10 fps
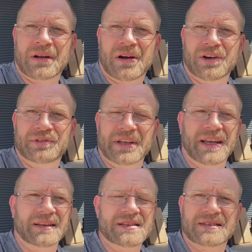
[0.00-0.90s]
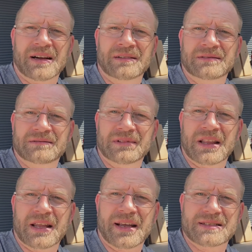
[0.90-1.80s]
hopefully get this done
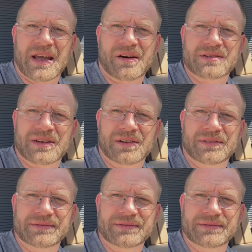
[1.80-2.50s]
within the next hour or two.